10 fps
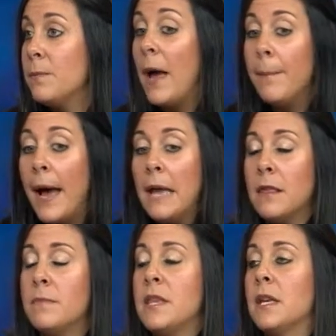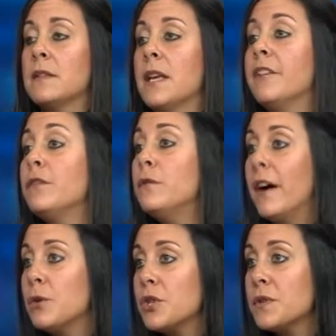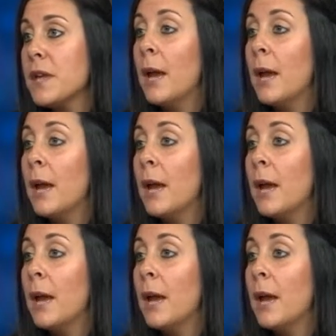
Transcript: by buying them things like food vouchers